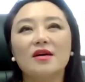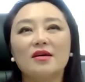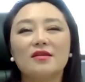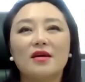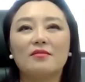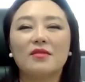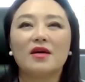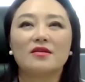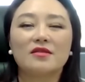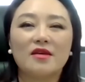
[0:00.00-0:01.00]
them
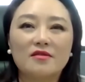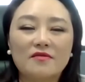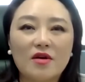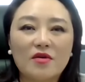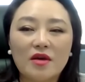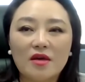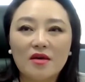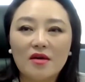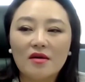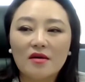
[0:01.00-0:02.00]
as very
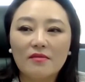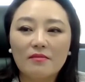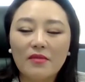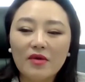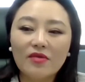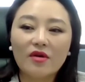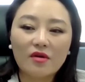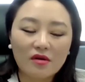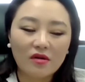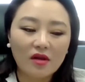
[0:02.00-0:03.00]

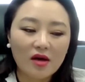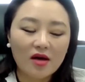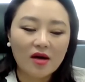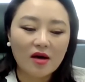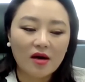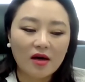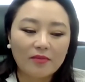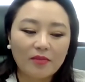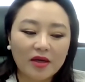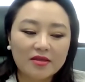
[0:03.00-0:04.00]
mythical,
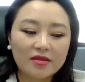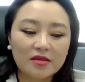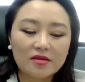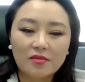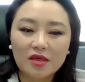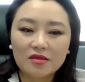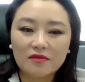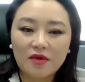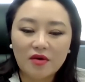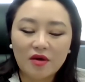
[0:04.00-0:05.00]
but I see them as
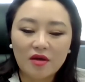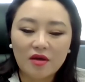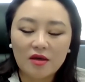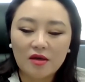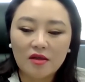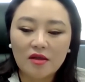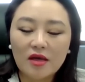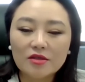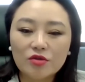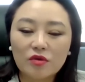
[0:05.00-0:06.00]
very
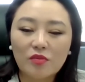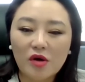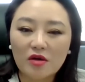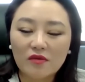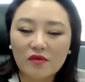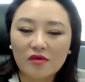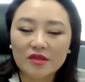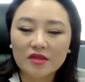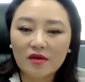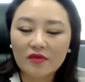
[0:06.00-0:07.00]
natural part of
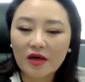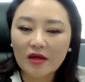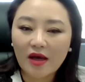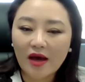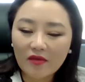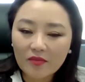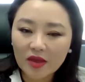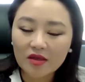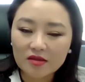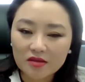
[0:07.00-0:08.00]
ourselves that have
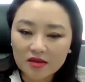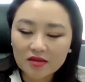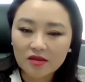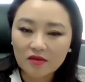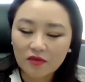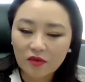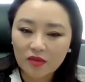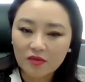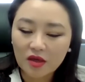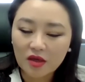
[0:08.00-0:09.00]
been existing from
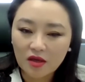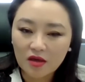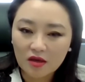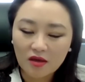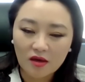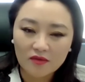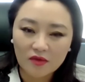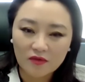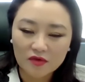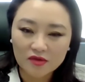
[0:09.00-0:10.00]
the beginning of
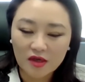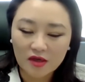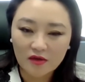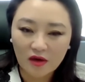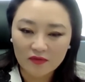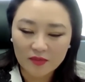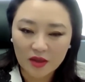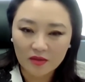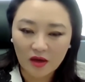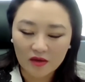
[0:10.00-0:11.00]
the first day of
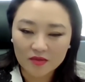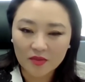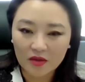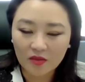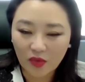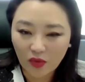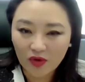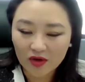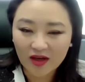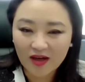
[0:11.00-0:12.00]
being
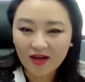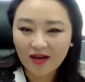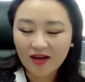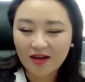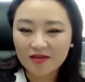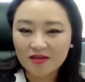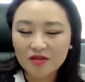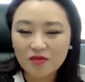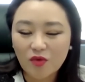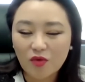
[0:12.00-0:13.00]
born in
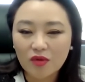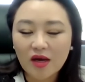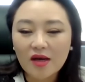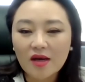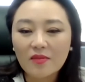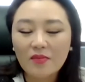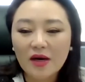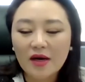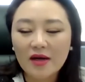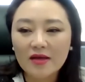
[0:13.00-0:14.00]
this world.
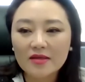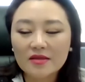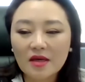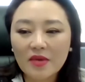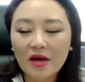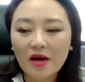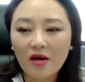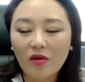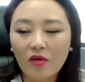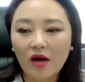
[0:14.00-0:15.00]
But
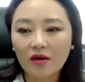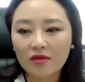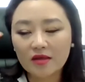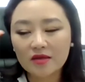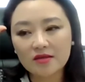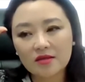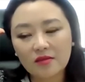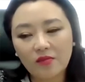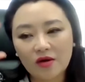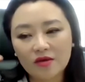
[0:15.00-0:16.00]
somehow this
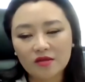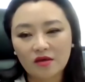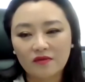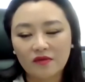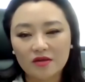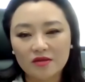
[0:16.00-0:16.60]
part of us